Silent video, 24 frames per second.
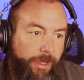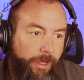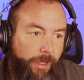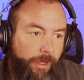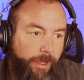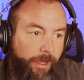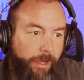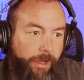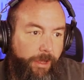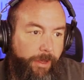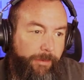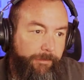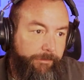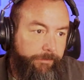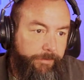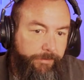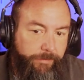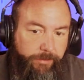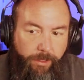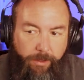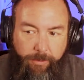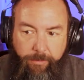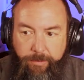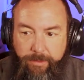
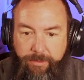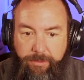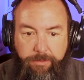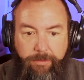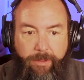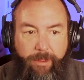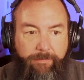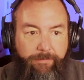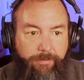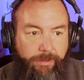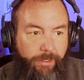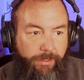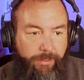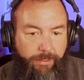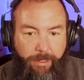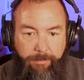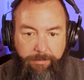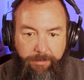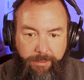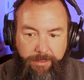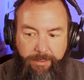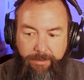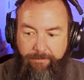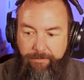So we do have a
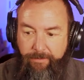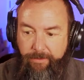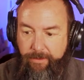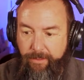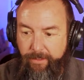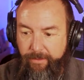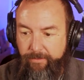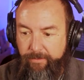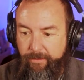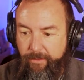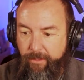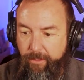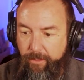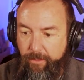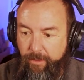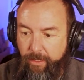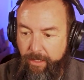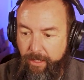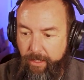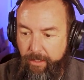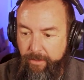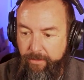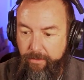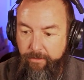couple of different things
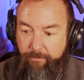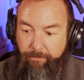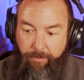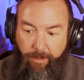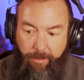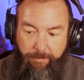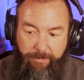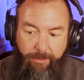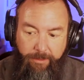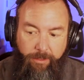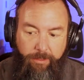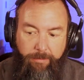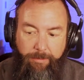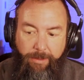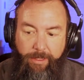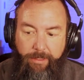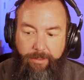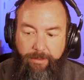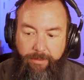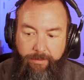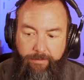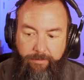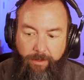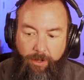here that you've probably heard about,
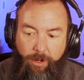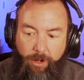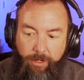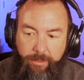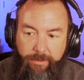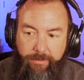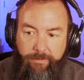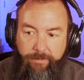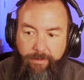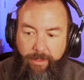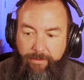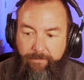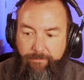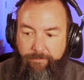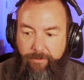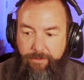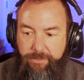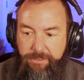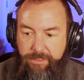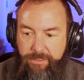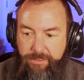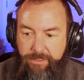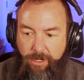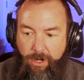and it's on-site
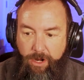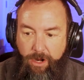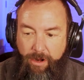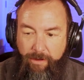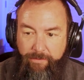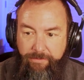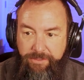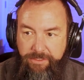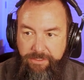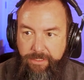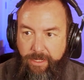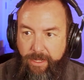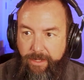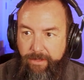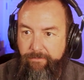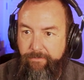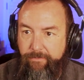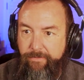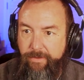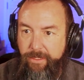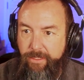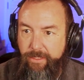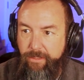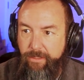versus off-site
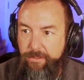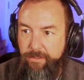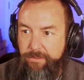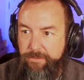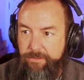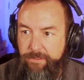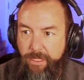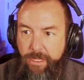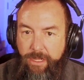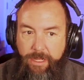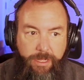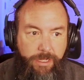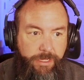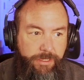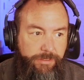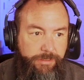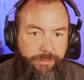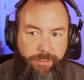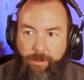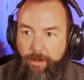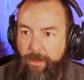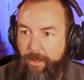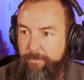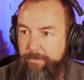videos.
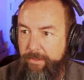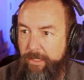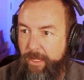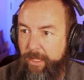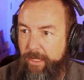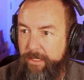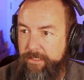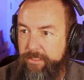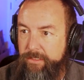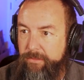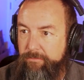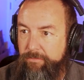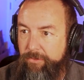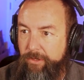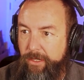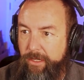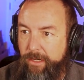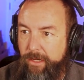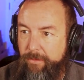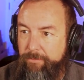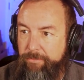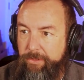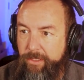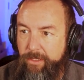So I'm going to actually
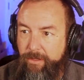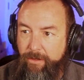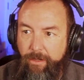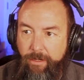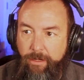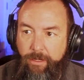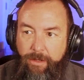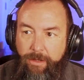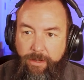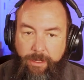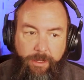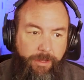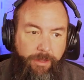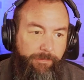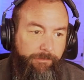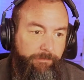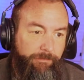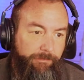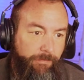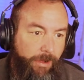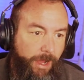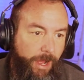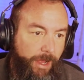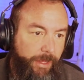bring up here
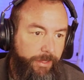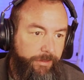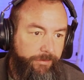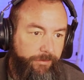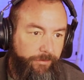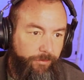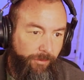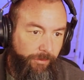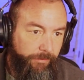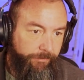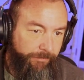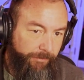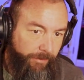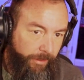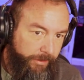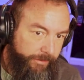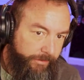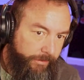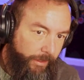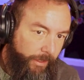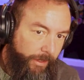my storefront,